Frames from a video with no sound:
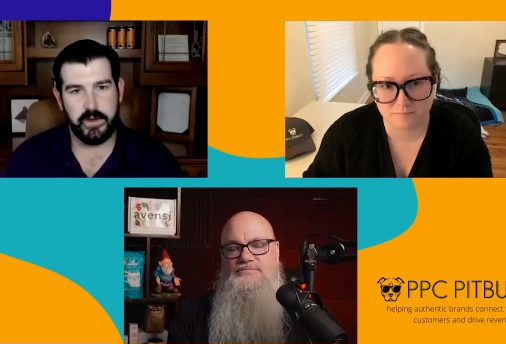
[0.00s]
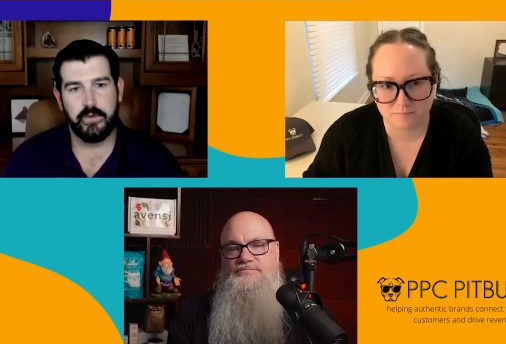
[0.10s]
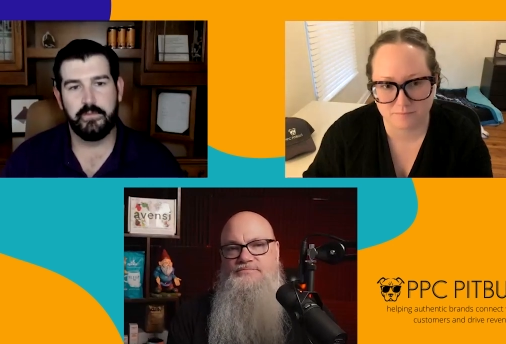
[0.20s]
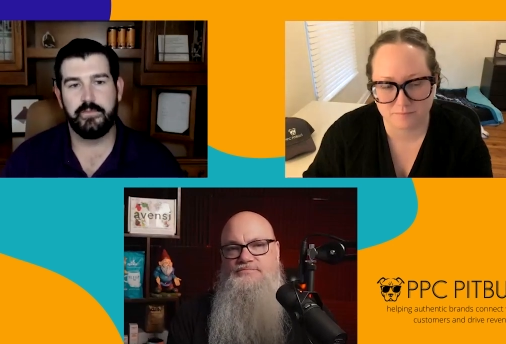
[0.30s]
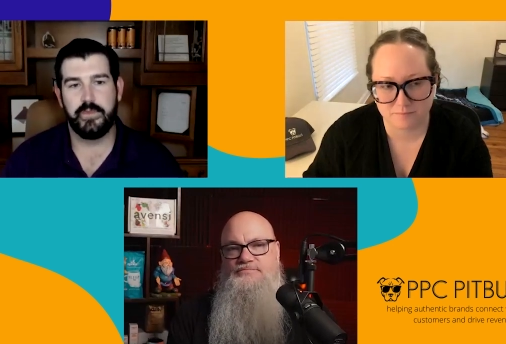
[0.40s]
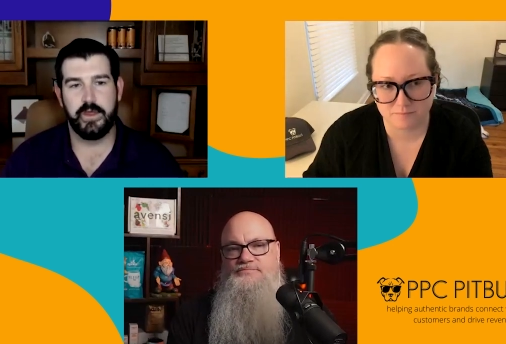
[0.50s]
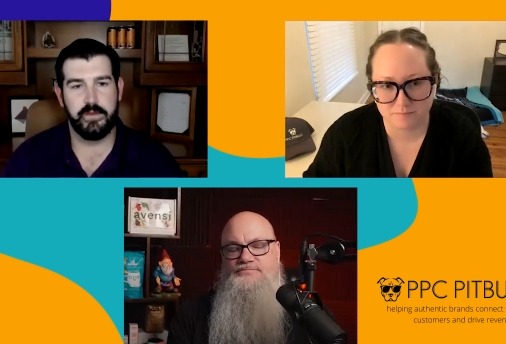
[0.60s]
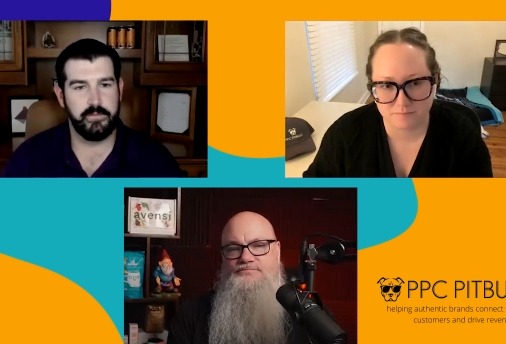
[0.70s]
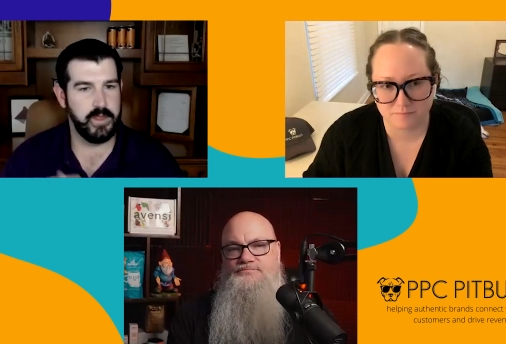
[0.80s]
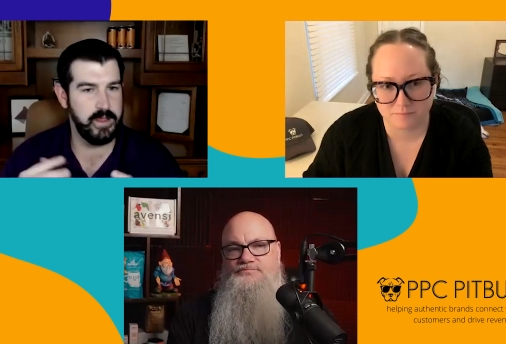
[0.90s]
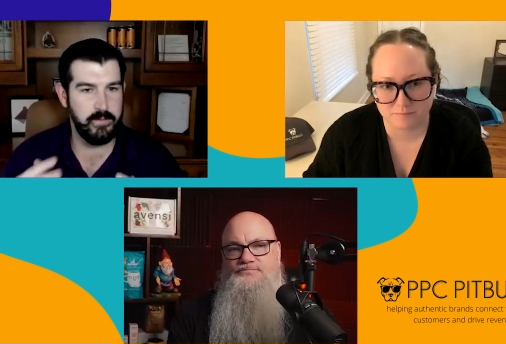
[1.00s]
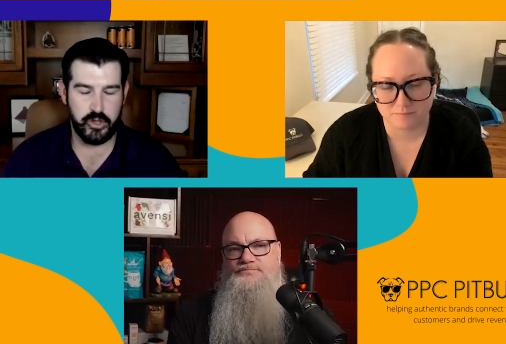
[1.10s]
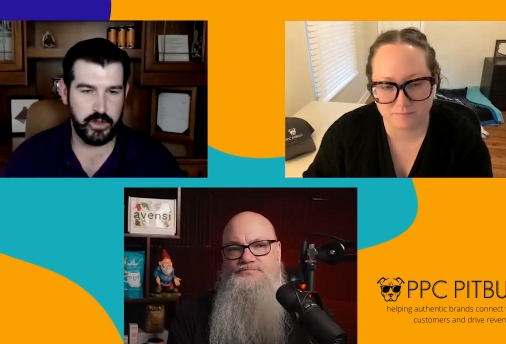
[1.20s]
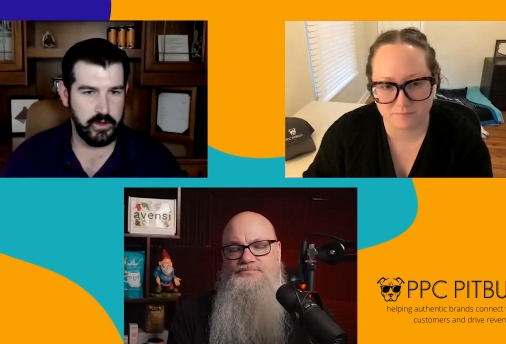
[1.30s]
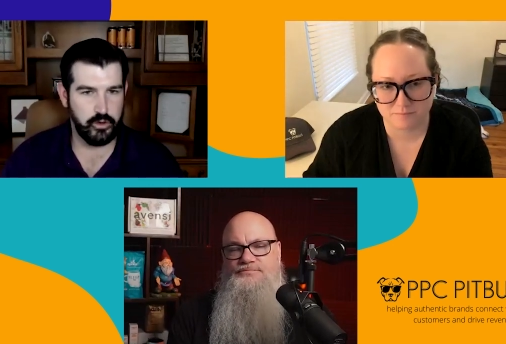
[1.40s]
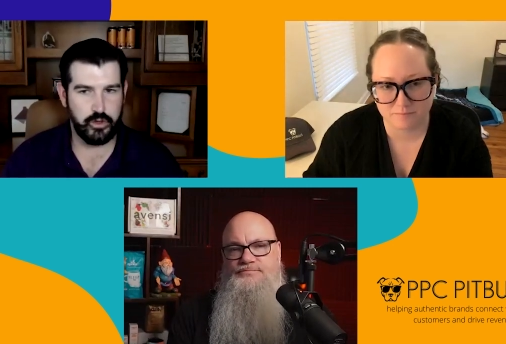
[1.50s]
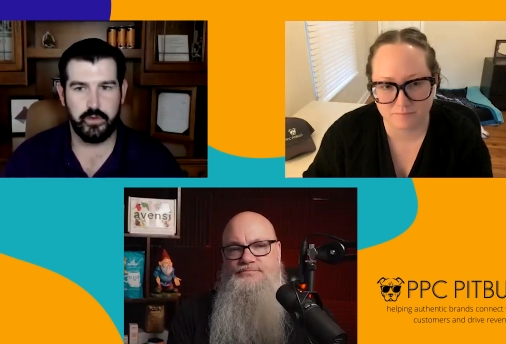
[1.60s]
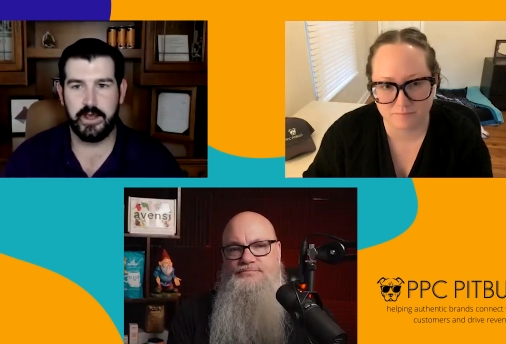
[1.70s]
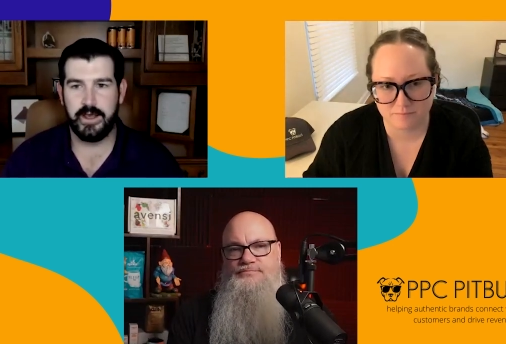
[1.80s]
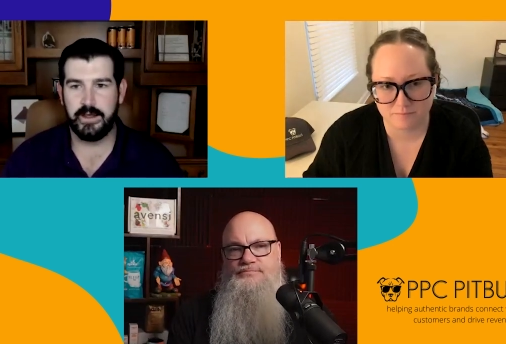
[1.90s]
Speaker 1: you know, the the image that you're
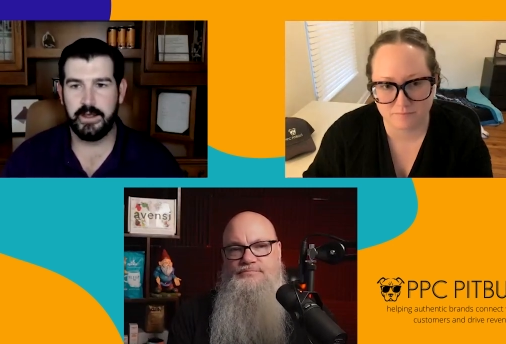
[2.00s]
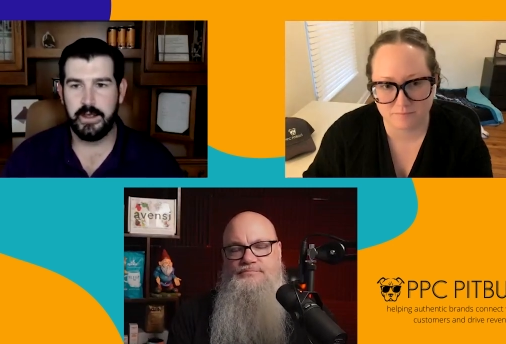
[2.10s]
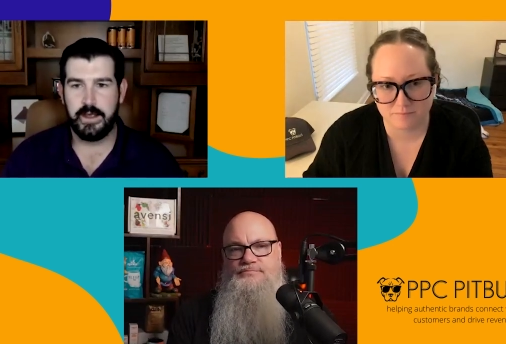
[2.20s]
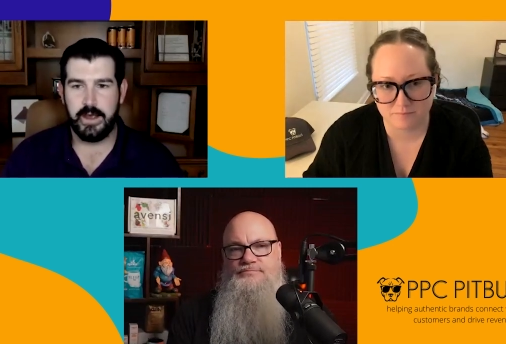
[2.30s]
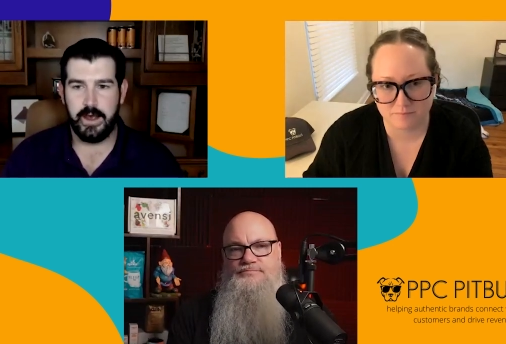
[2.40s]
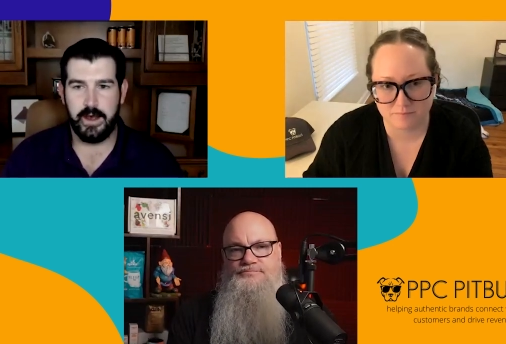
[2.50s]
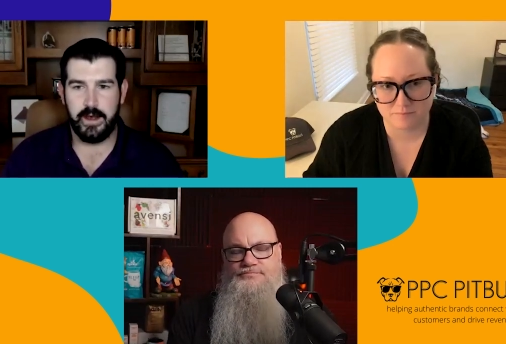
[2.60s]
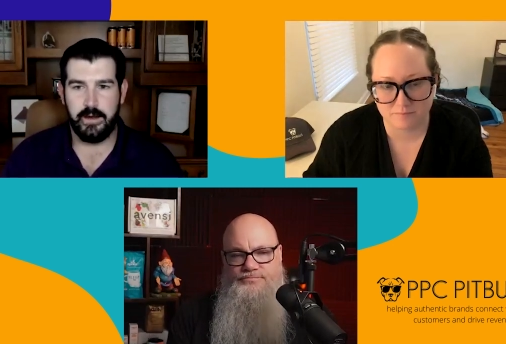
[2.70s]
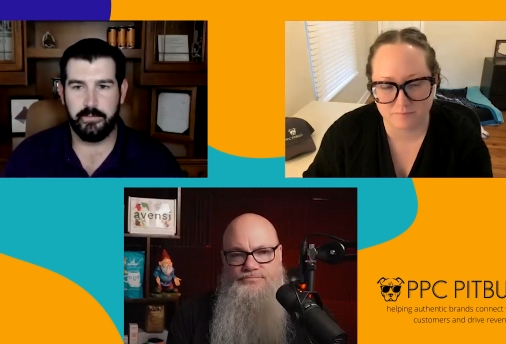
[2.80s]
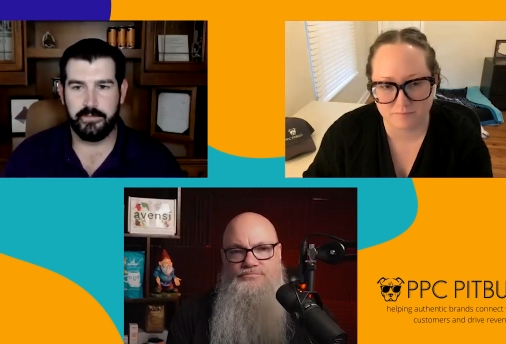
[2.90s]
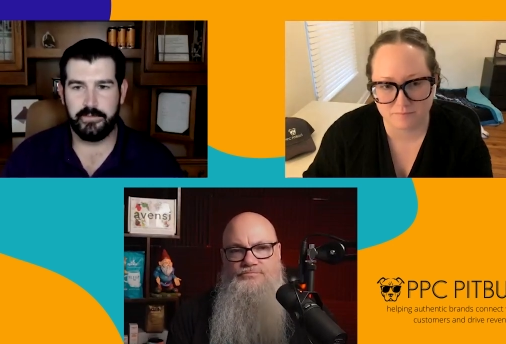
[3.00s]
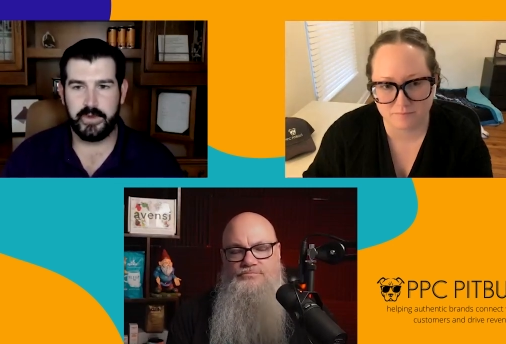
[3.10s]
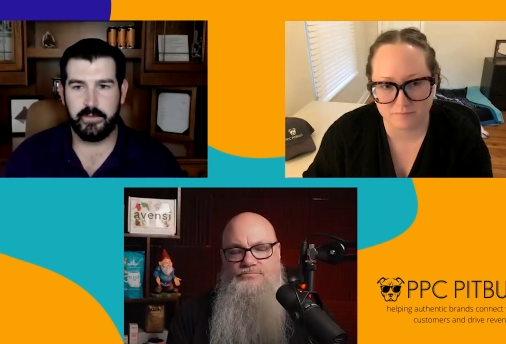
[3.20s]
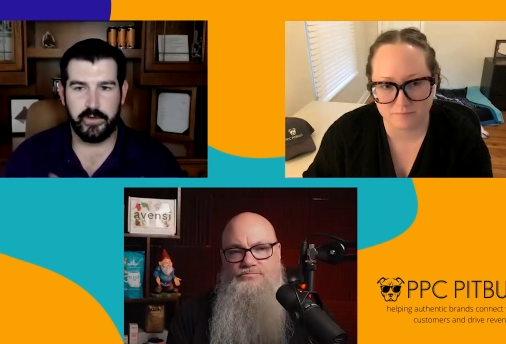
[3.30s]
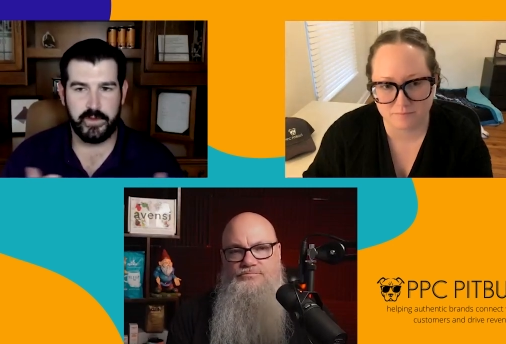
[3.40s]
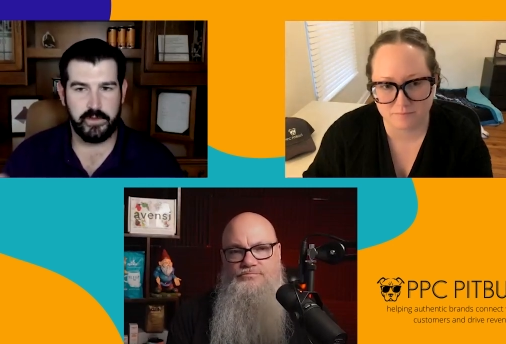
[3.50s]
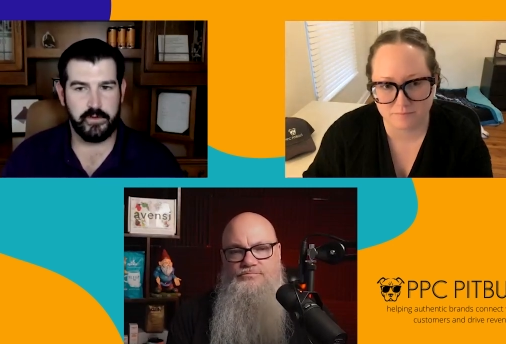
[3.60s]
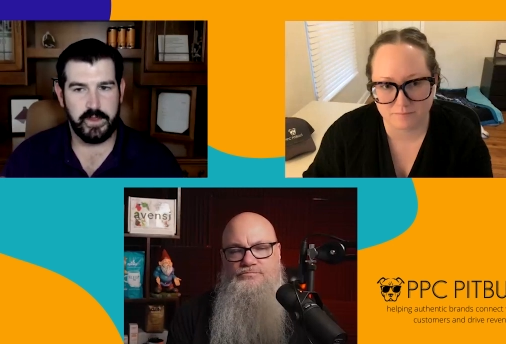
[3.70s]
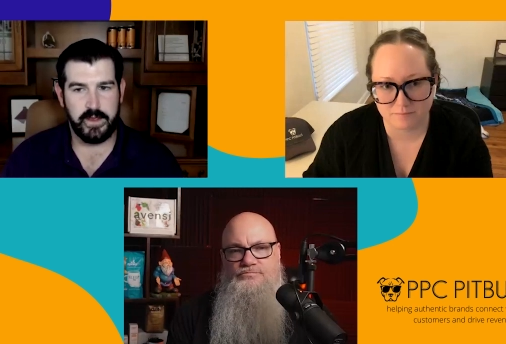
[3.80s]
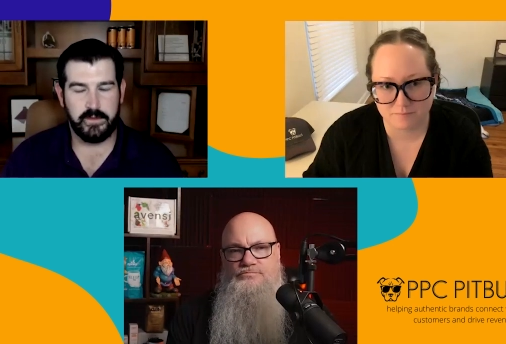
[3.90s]
shooting, um, some of those other
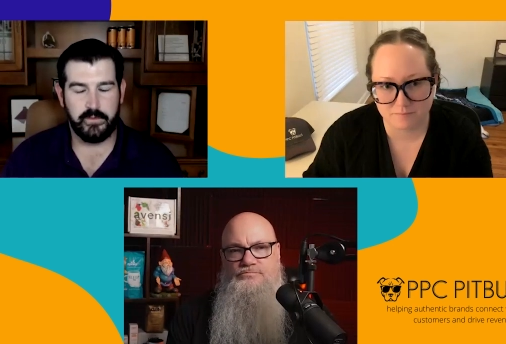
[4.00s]
things.